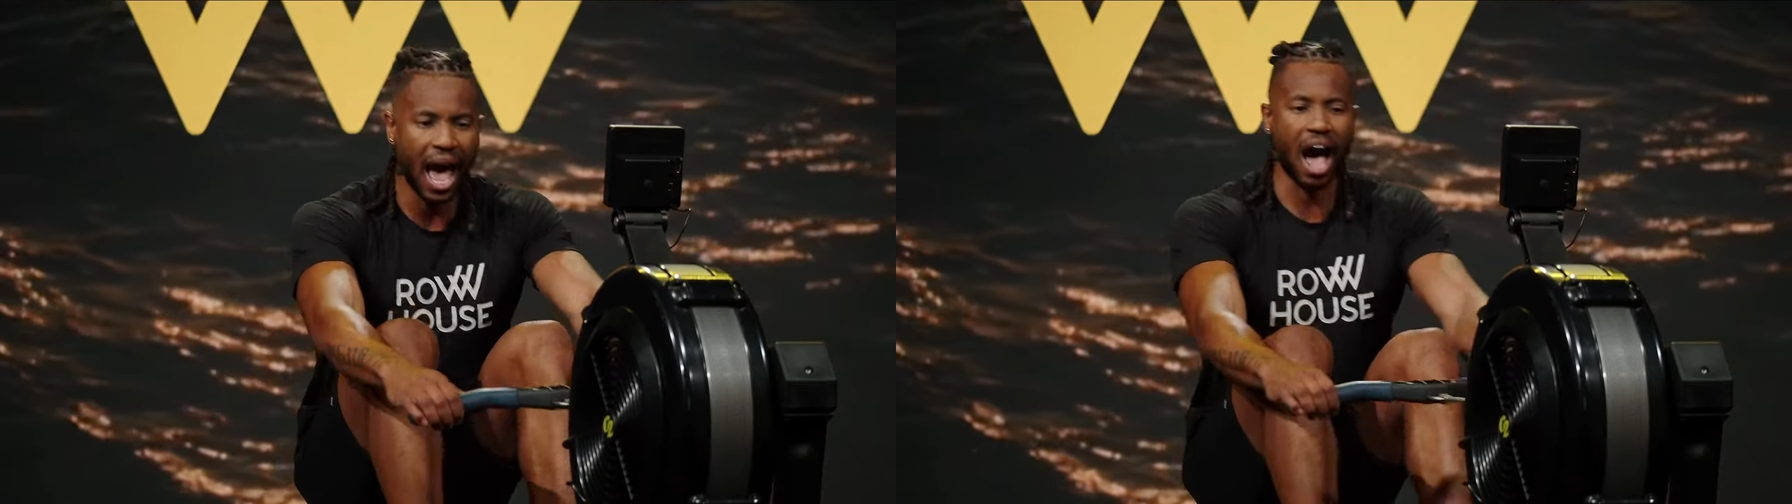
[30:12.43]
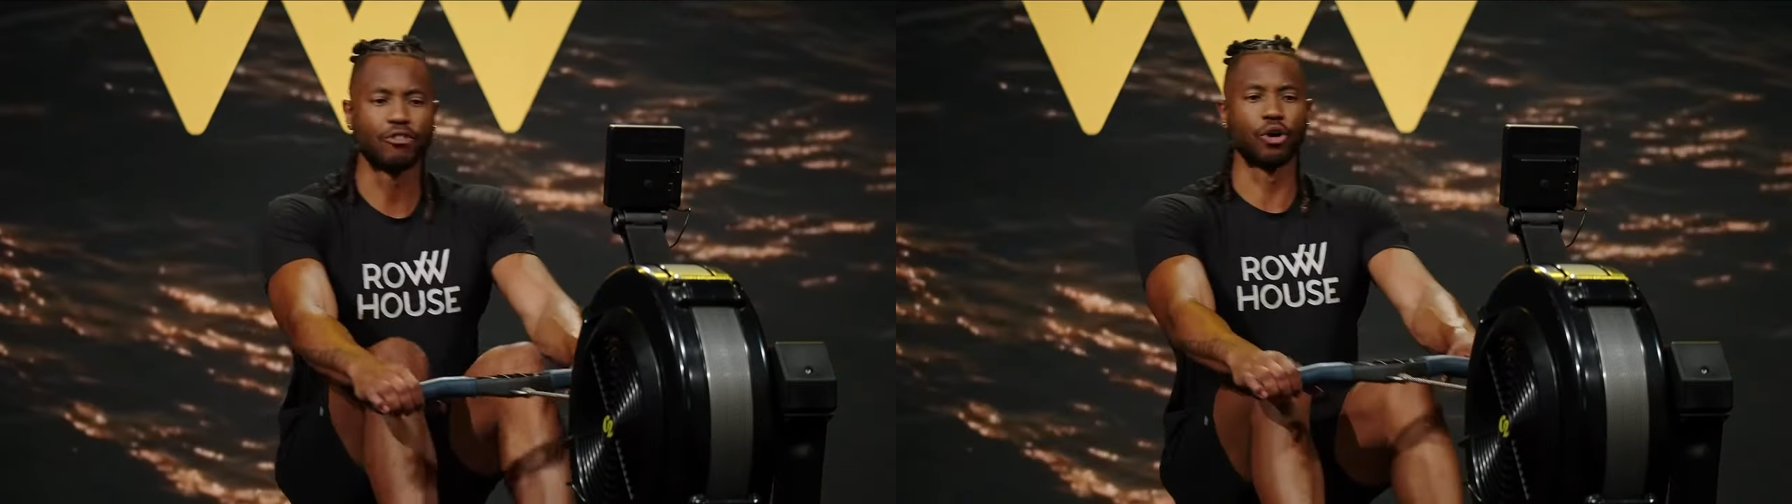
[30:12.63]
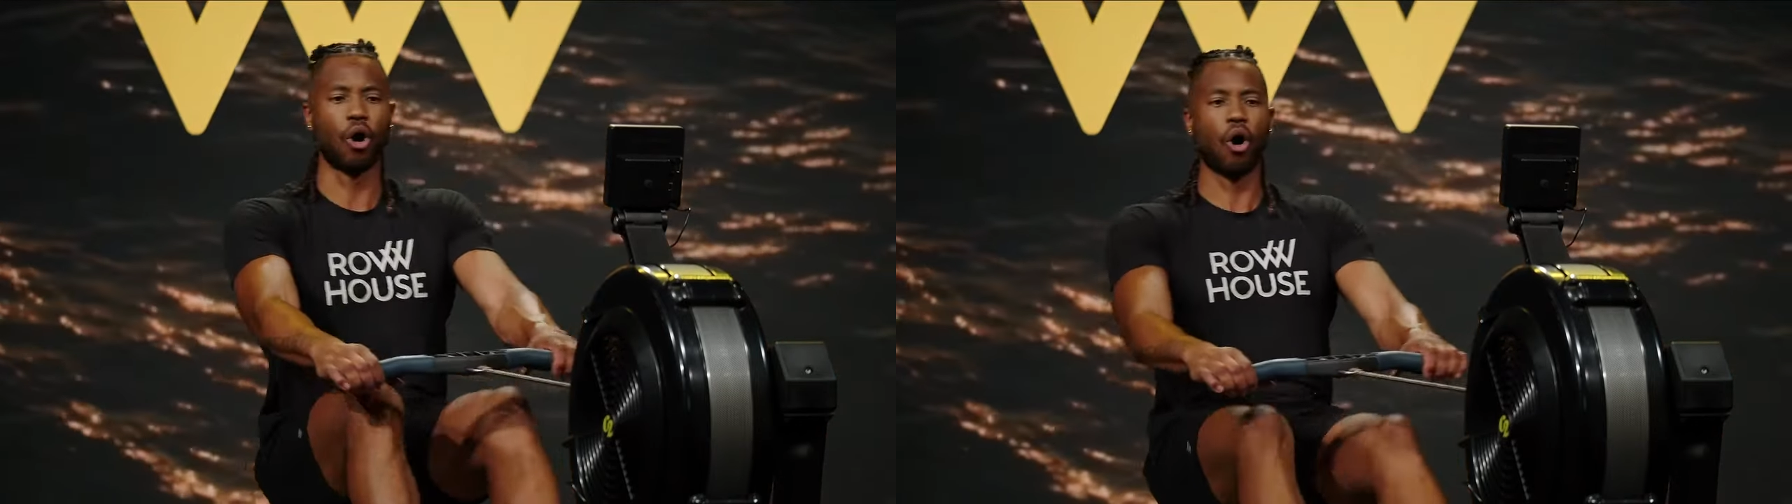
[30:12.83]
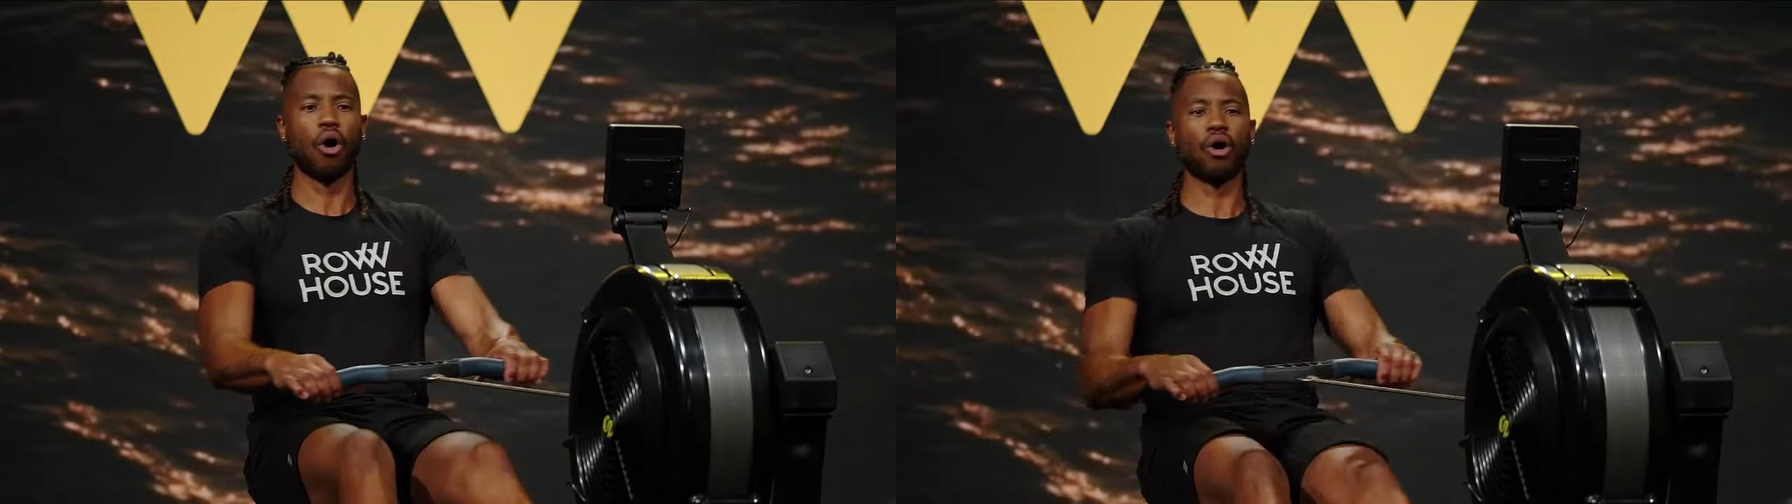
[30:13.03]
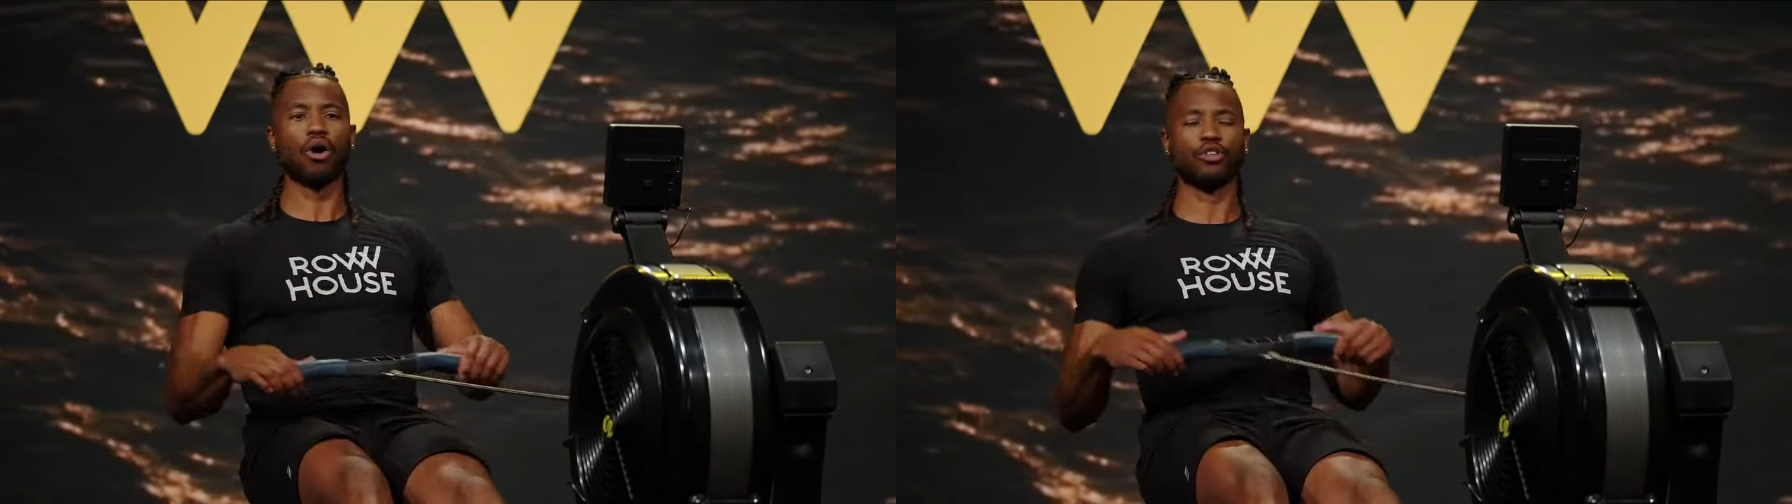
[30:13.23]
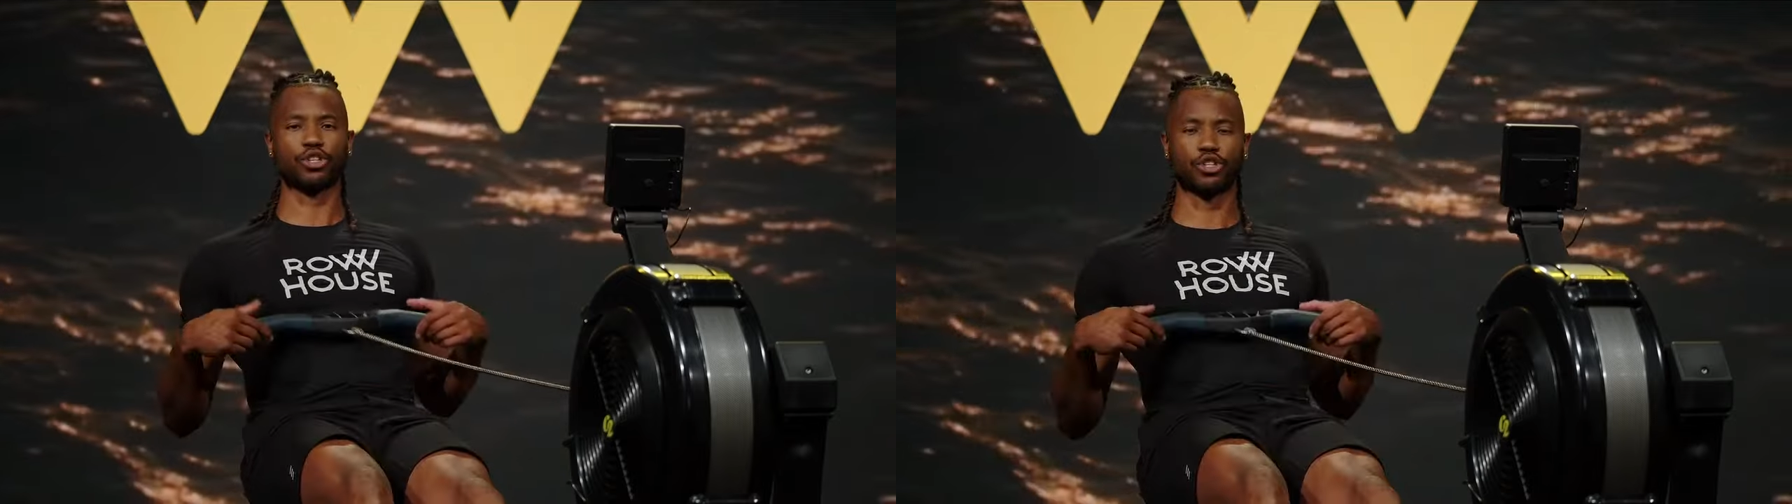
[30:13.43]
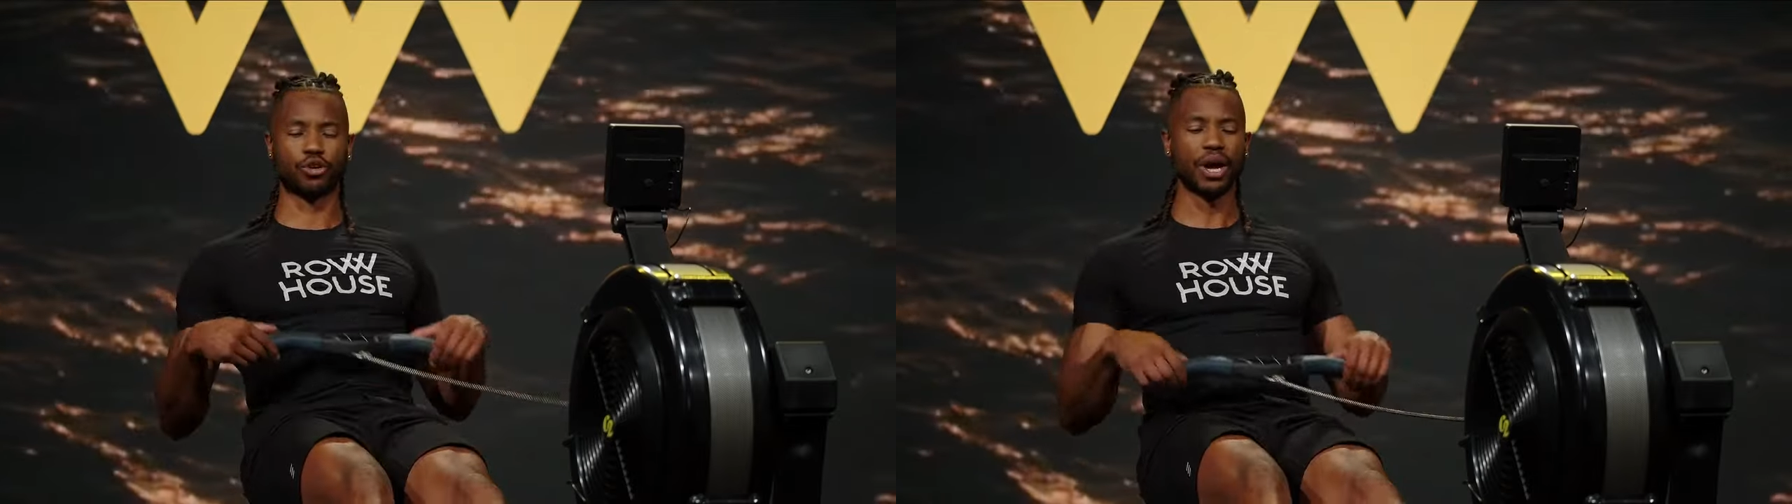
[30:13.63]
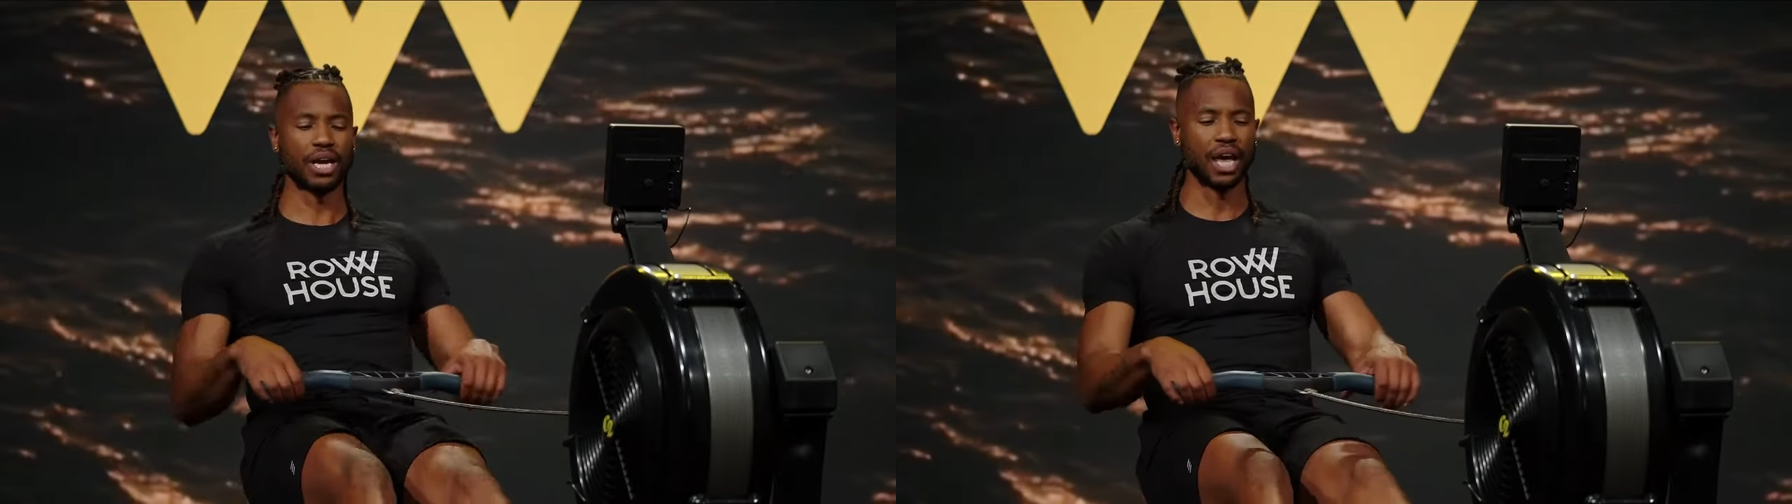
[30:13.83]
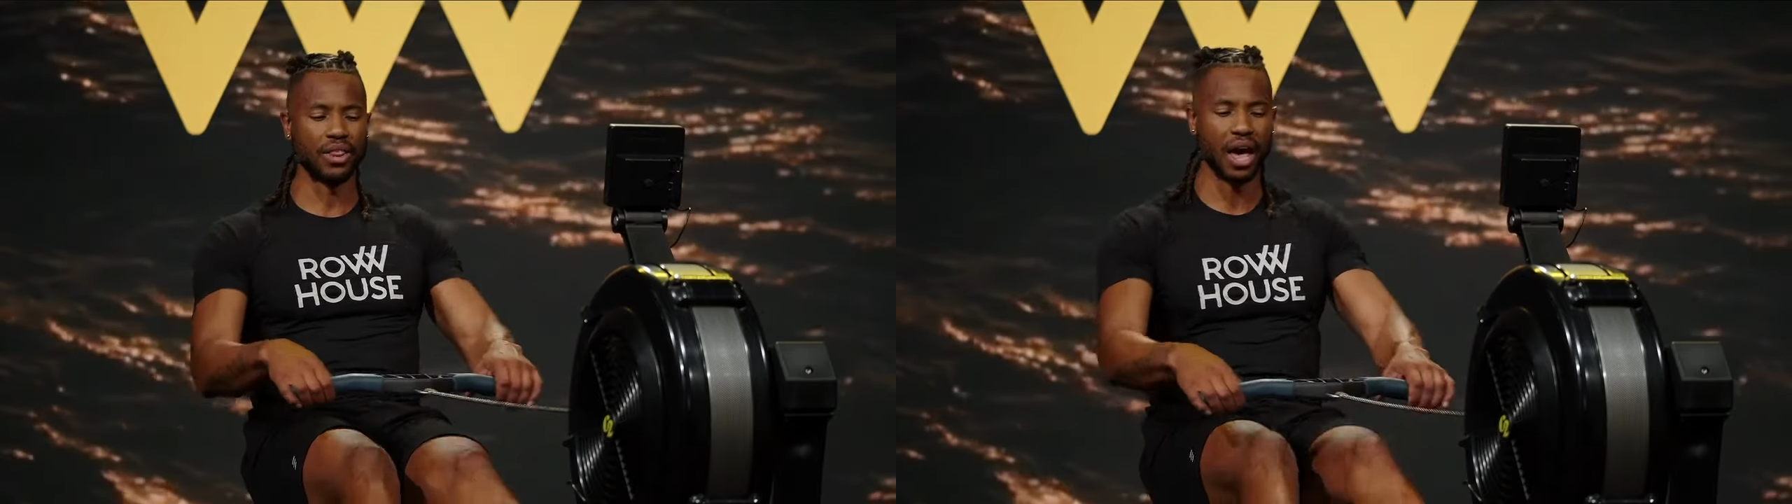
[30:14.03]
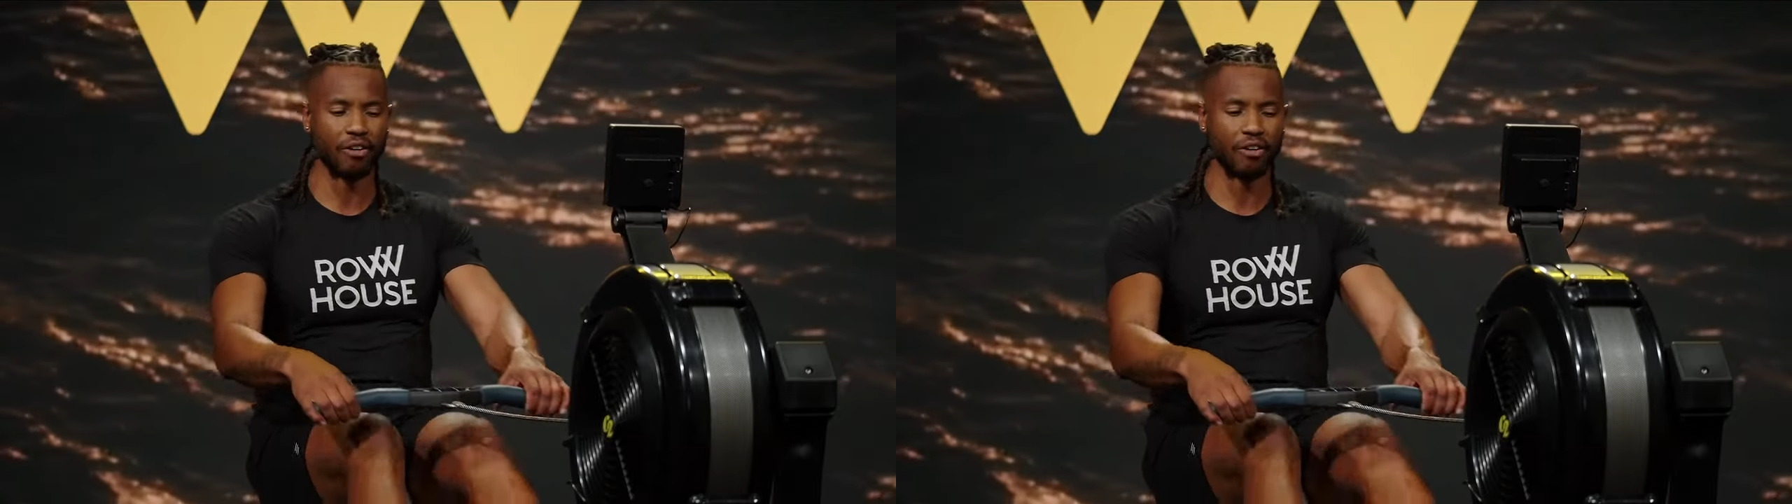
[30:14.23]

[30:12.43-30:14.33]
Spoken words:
after all of the strain and the